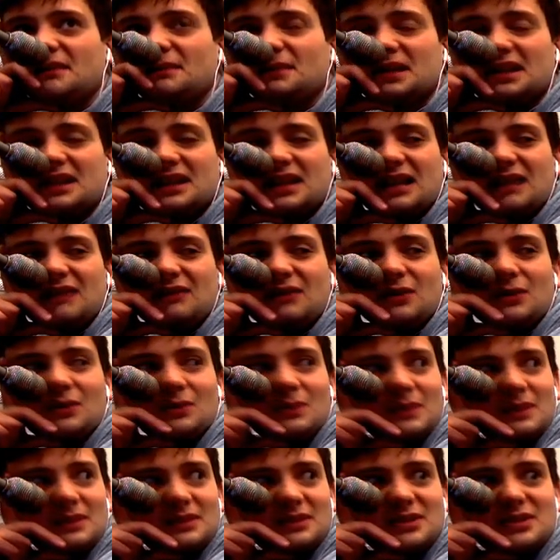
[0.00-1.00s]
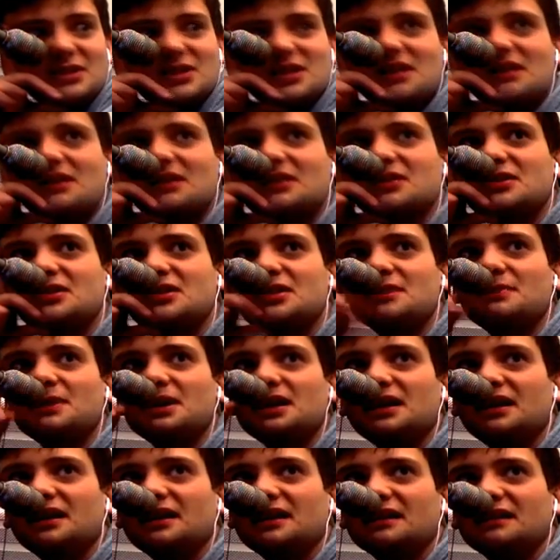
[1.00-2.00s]
But they were really
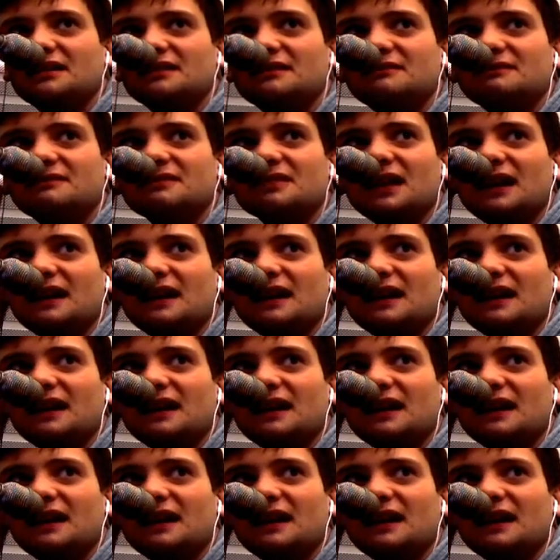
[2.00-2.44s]
chippy and,